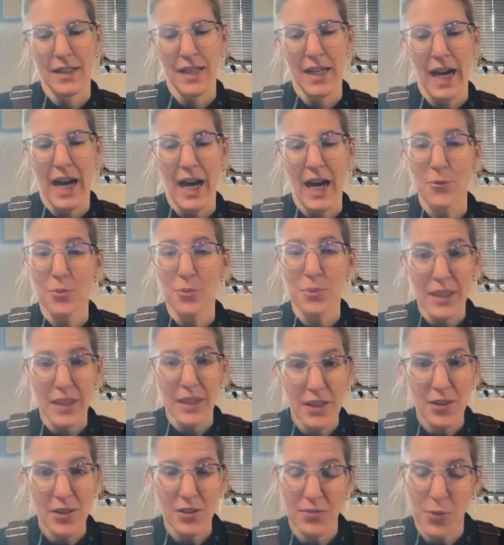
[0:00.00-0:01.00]
I really
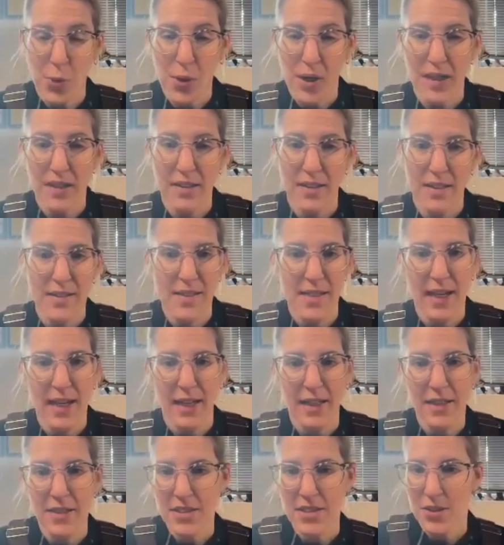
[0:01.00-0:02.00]
look forward to
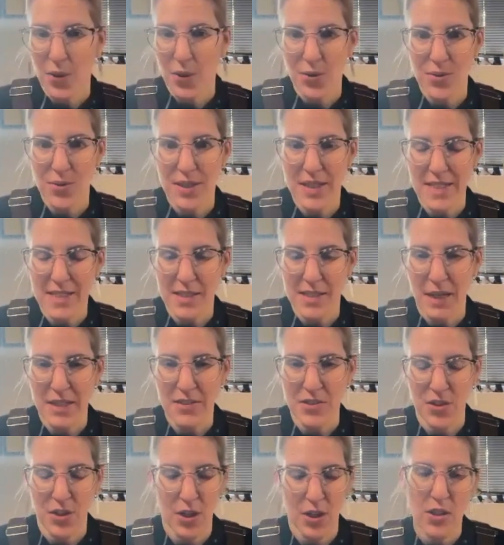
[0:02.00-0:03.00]
getting to know you this
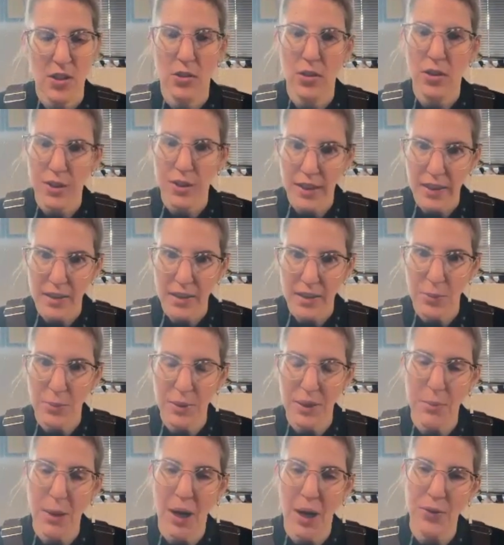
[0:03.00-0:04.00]
semester, to learning a little bit
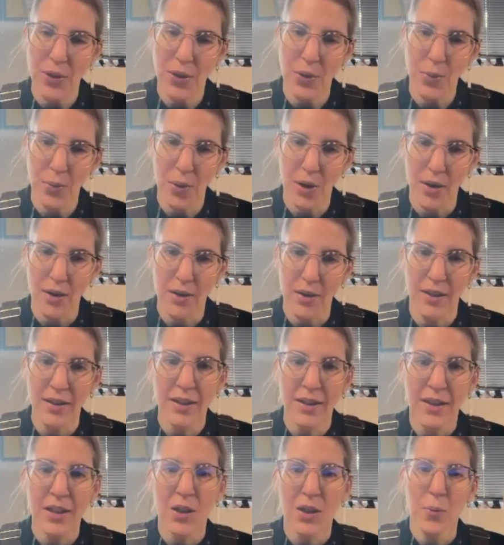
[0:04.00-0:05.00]
about your work,
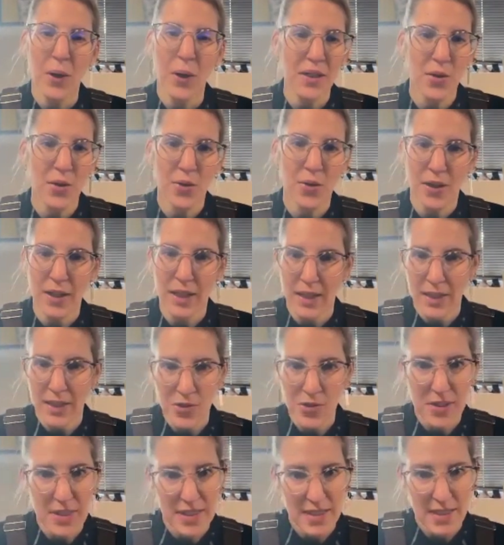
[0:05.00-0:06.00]
what your
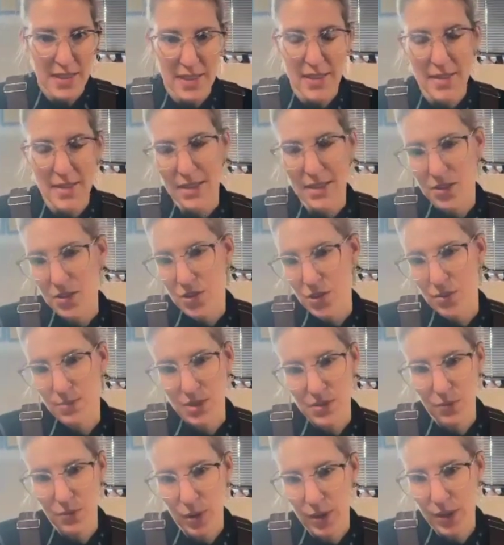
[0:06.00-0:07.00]
interest is in terms
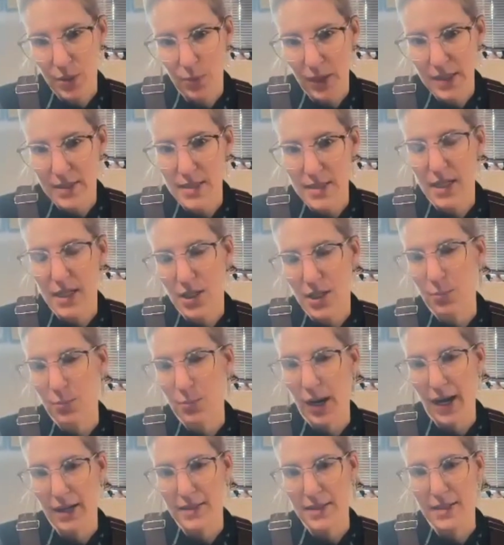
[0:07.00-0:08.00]
of where you want to take your
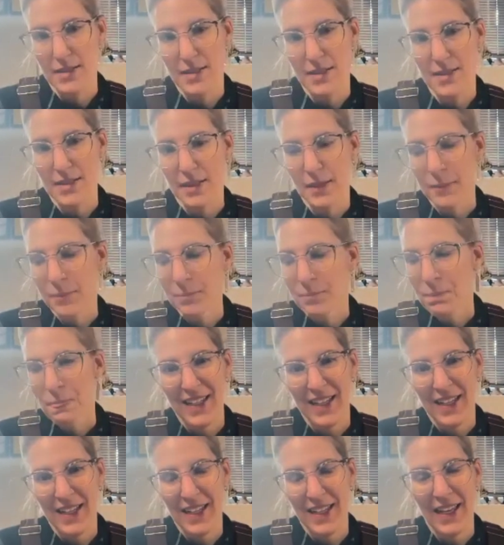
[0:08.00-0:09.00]
practice,
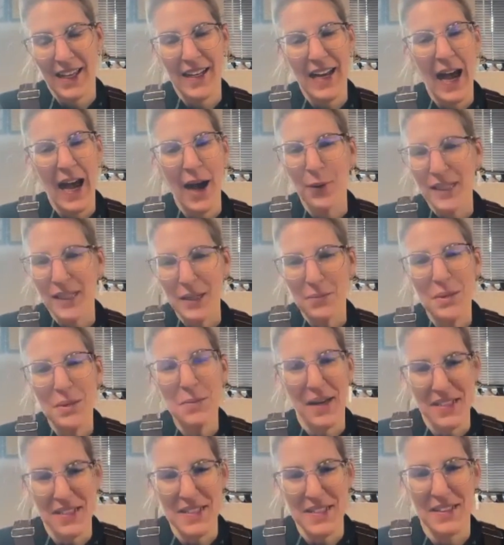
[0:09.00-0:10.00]
and how I can be
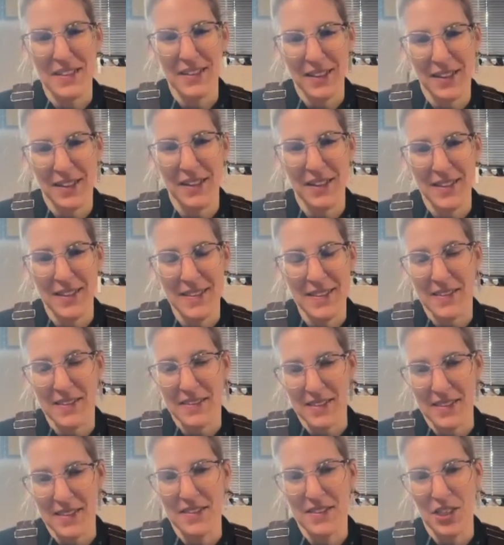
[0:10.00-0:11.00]
best
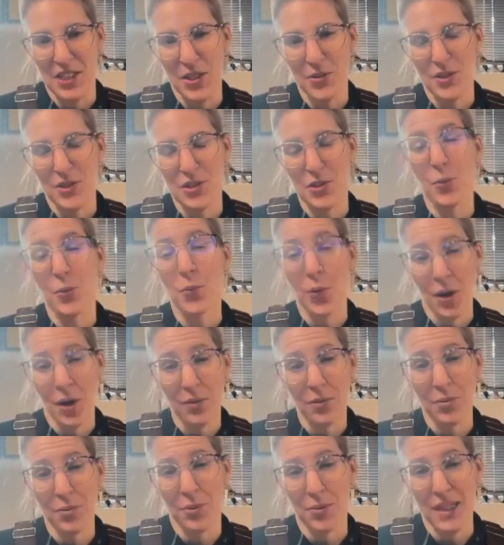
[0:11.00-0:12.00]
assistance to you as you work
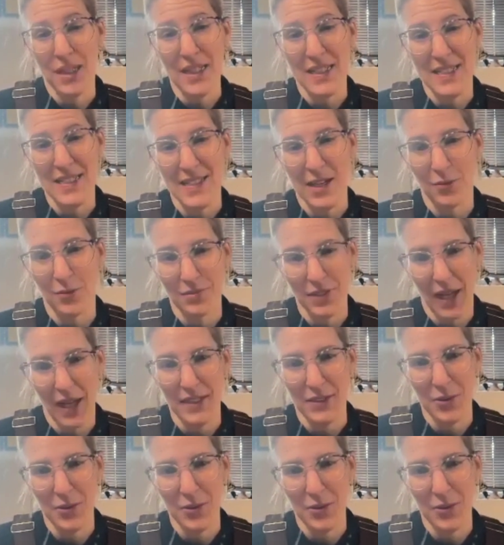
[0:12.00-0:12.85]
through this self-guided